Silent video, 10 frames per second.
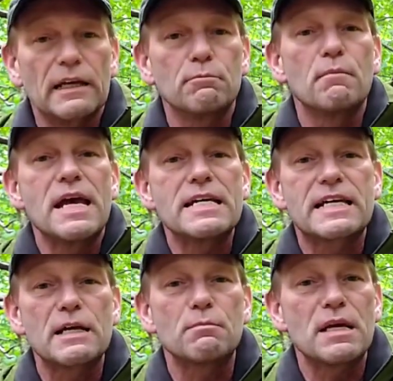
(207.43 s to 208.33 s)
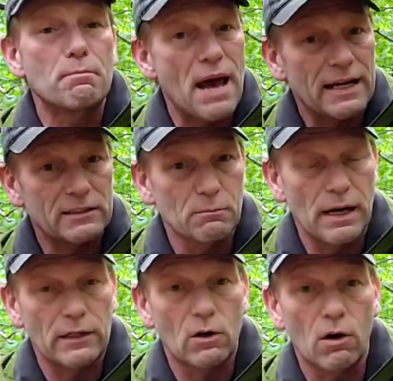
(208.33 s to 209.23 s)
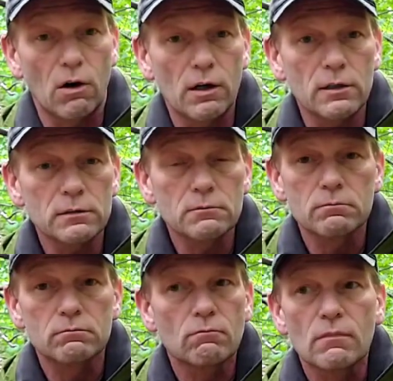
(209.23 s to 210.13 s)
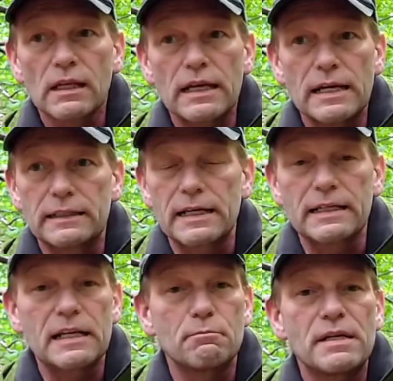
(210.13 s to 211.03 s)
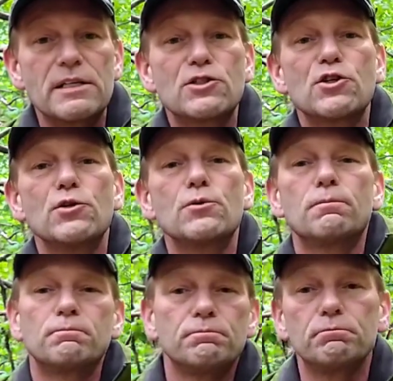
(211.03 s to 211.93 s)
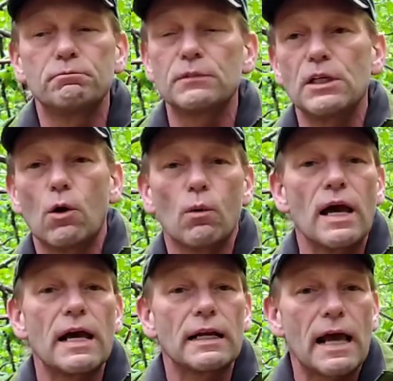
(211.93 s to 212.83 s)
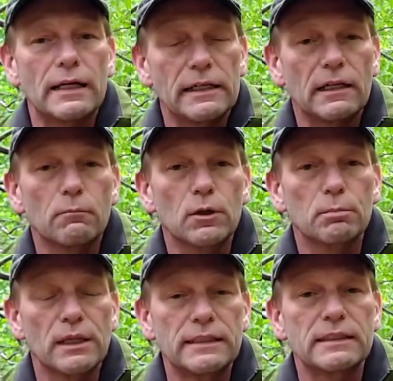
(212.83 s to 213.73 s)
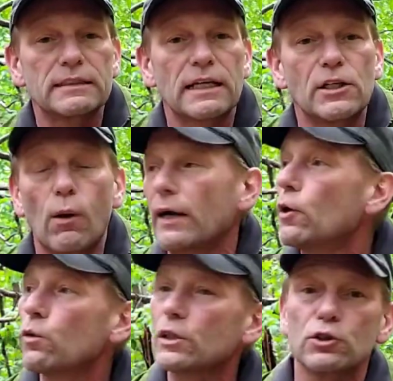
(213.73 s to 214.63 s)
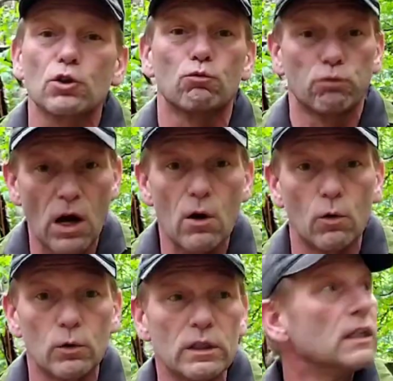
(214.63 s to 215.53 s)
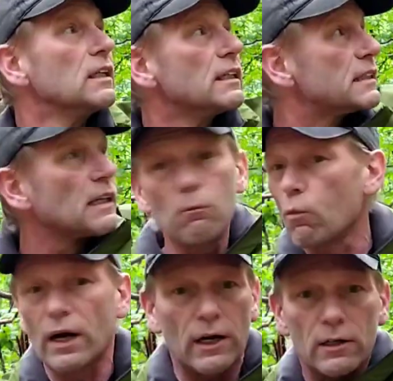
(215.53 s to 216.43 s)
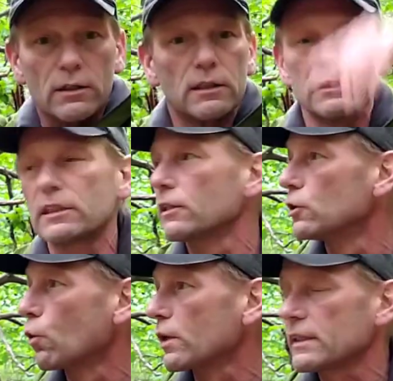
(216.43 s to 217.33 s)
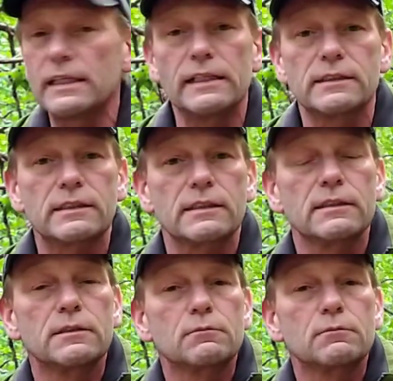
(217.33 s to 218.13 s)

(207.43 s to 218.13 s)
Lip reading: It may get me back to my car. It can get me to, any number of places. I know there's a road somewhere to the northeast,